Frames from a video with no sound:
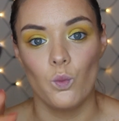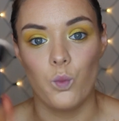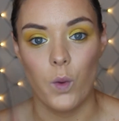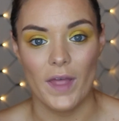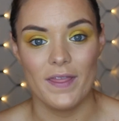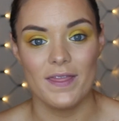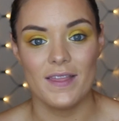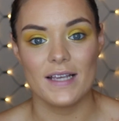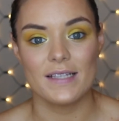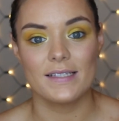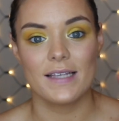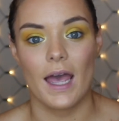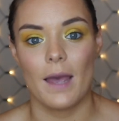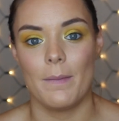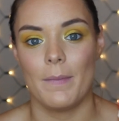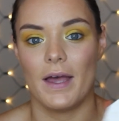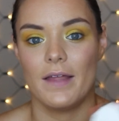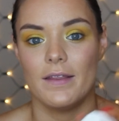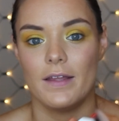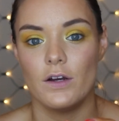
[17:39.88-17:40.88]
when these
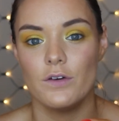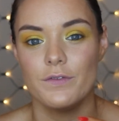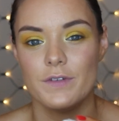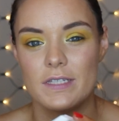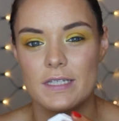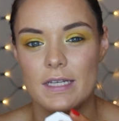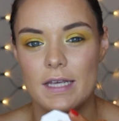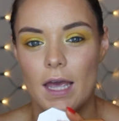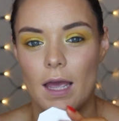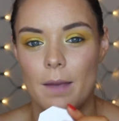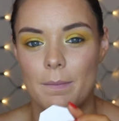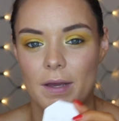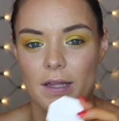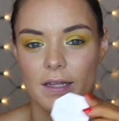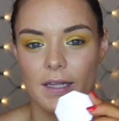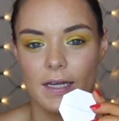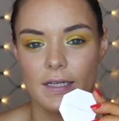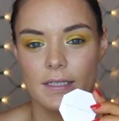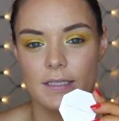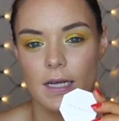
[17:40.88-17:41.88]
came out, they obviously came
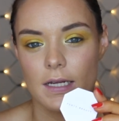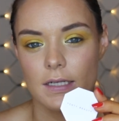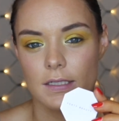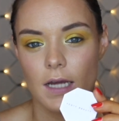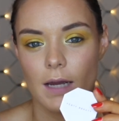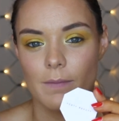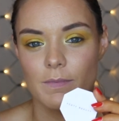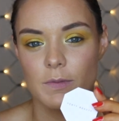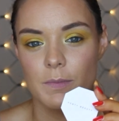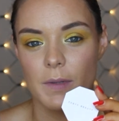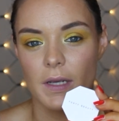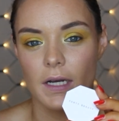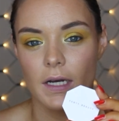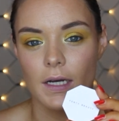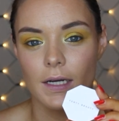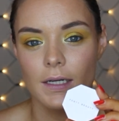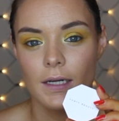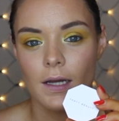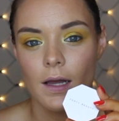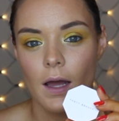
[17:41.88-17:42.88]
out like 10 times
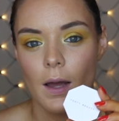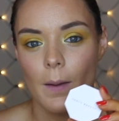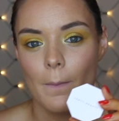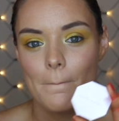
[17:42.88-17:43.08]
bigger,